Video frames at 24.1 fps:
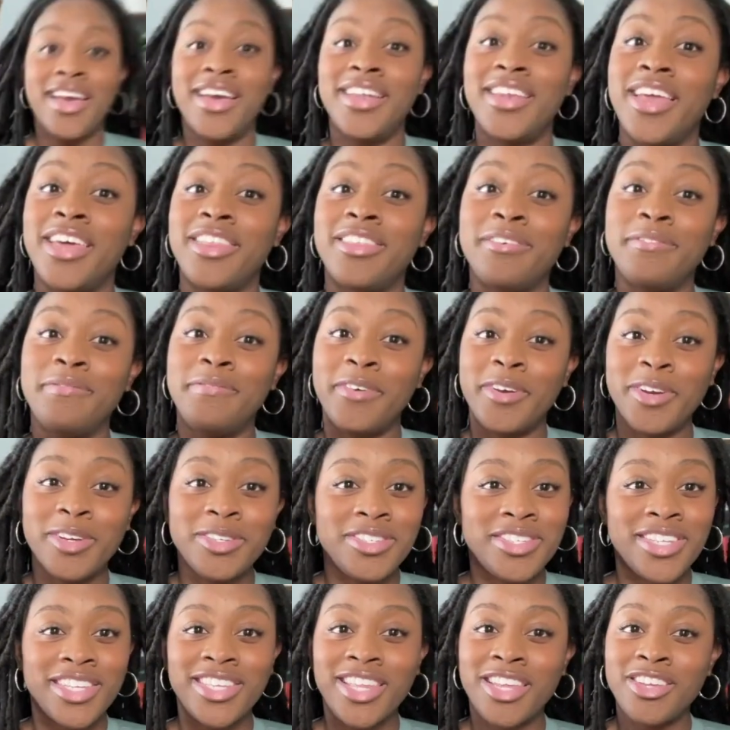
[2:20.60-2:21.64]
Now, the
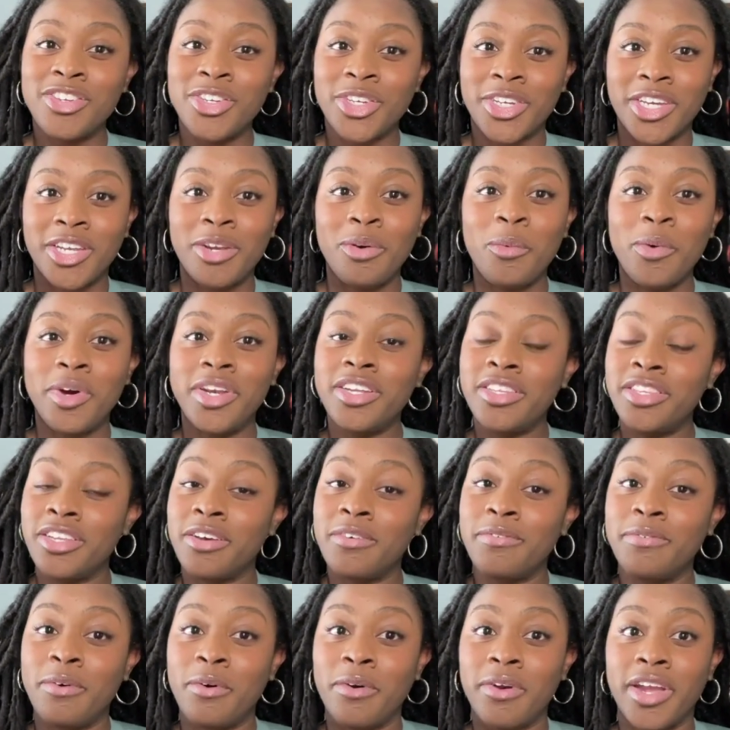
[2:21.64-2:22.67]
first thing that you're going to want to
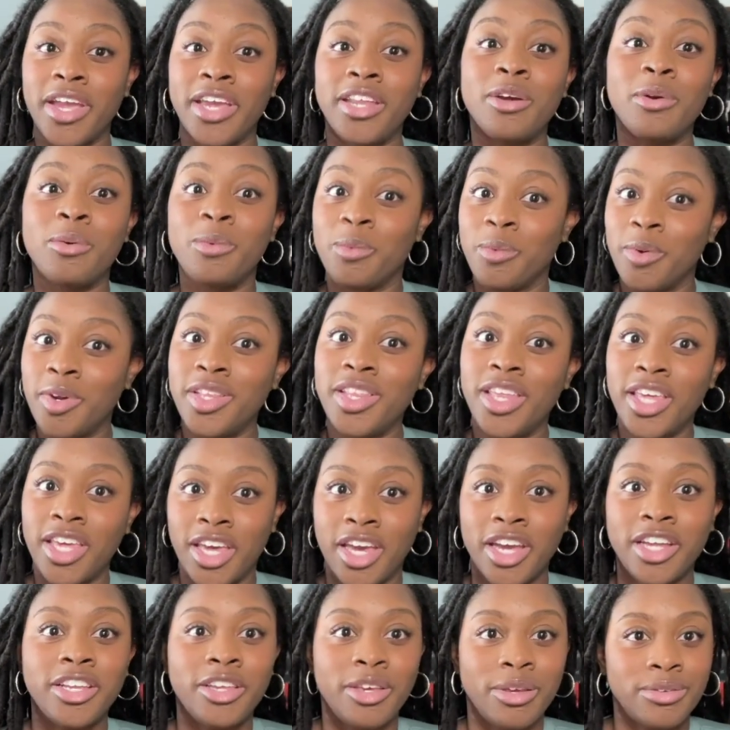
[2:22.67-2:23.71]
look for in a really
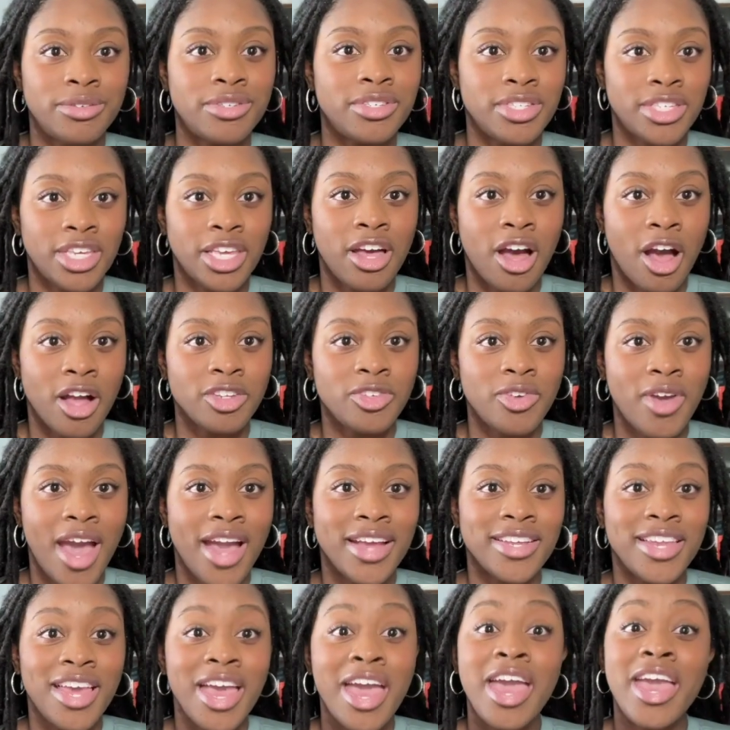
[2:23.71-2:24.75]
good UGC
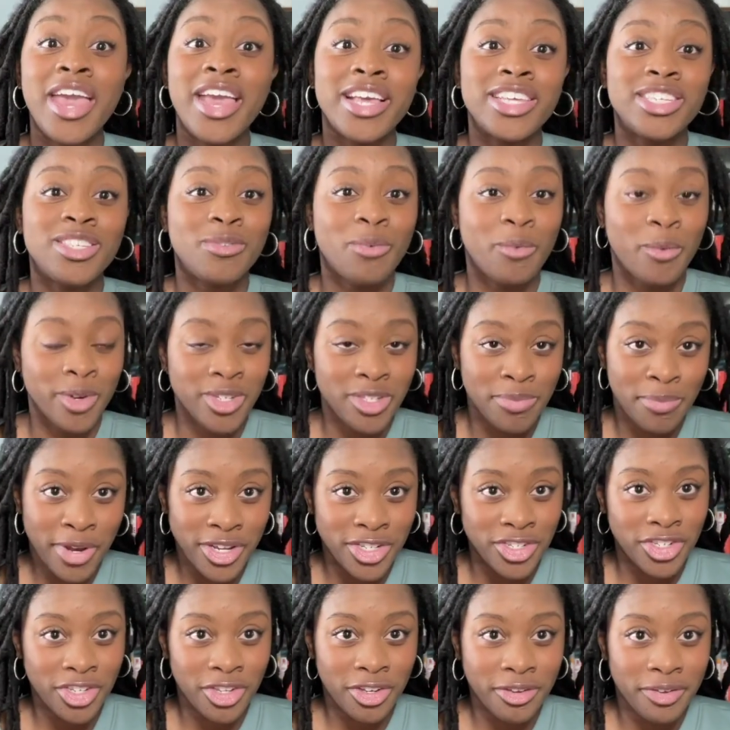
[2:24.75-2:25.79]
contract is force
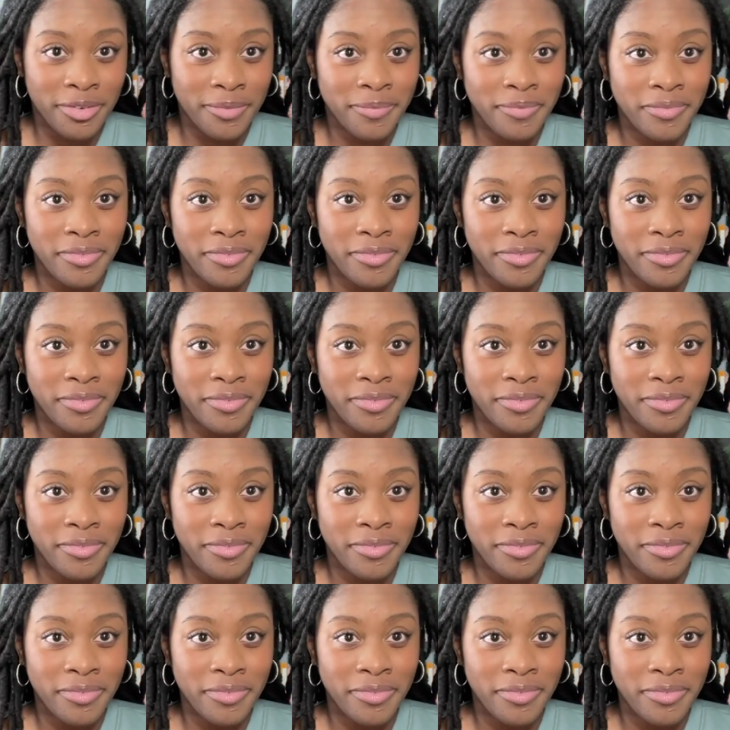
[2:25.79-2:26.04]
majeure.